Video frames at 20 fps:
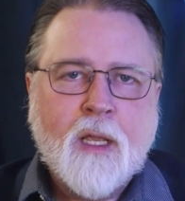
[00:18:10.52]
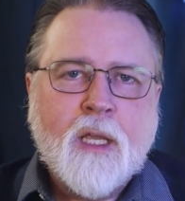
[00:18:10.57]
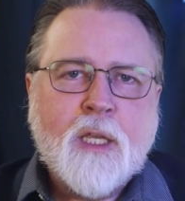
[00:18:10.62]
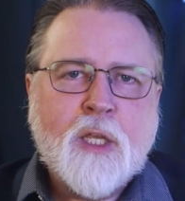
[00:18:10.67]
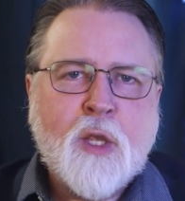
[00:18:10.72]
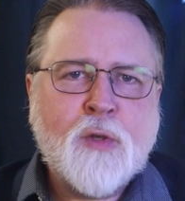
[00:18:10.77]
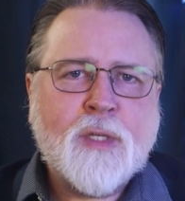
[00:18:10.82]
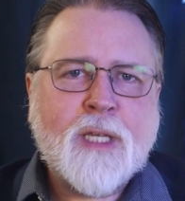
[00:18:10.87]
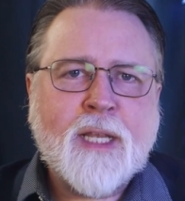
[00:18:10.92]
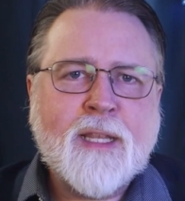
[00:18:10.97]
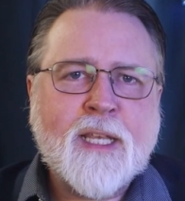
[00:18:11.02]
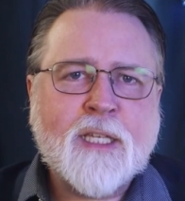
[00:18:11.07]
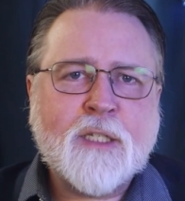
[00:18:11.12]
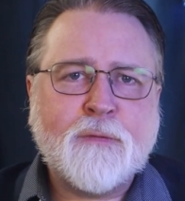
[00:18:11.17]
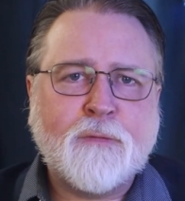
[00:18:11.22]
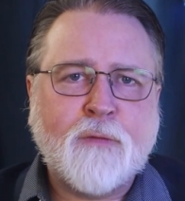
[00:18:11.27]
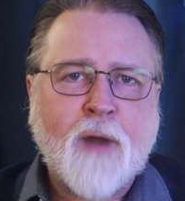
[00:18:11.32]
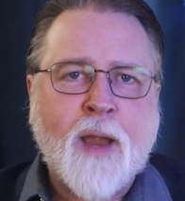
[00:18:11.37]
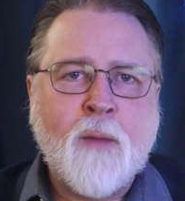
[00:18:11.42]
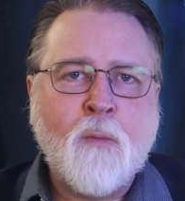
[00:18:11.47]
Using this
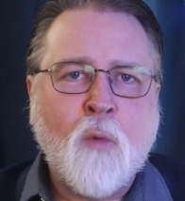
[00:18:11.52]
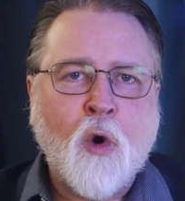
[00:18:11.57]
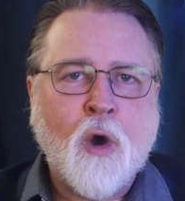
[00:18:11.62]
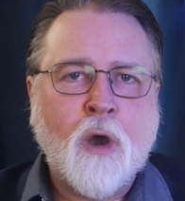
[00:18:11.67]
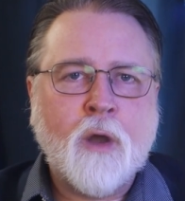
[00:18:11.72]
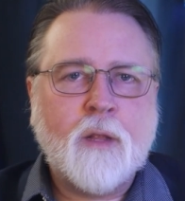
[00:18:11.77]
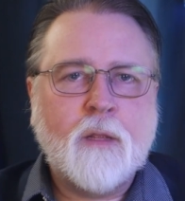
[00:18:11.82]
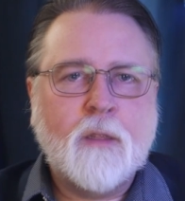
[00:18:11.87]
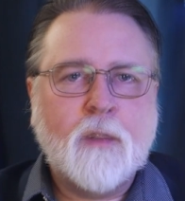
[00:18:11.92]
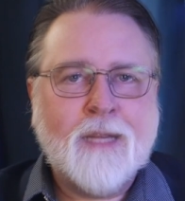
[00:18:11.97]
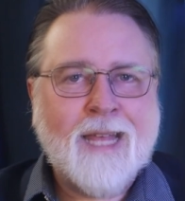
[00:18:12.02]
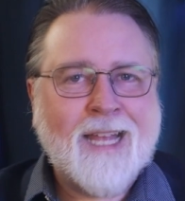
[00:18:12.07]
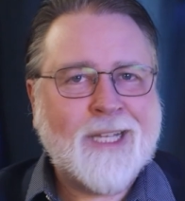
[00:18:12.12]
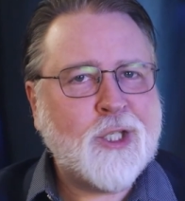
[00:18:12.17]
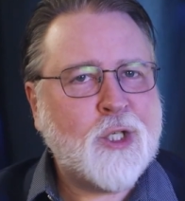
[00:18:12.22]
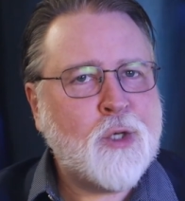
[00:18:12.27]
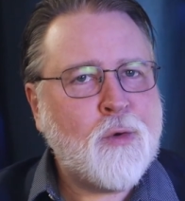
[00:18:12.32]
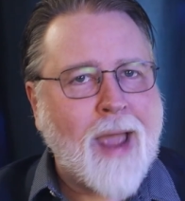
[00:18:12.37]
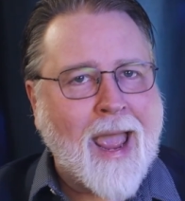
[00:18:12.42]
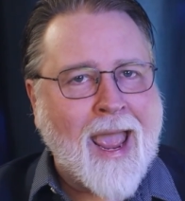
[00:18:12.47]
framework
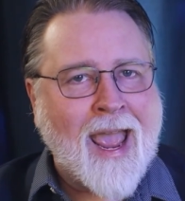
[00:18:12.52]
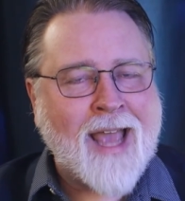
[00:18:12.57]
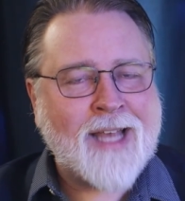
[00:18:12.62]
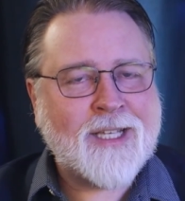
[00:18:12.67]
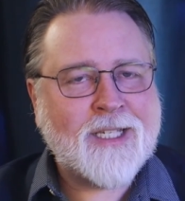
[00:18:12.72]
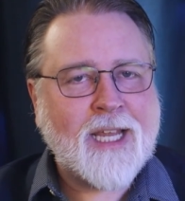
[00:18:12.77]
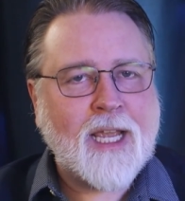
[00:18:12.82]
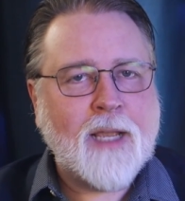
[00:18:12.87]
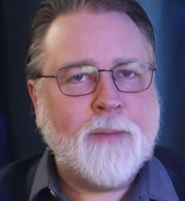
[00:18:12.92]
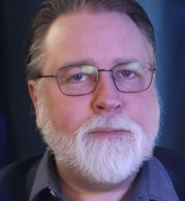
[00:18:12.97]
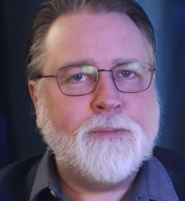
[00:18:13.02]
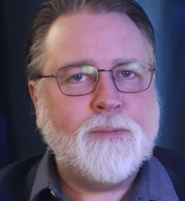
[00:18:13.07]
lets you ask,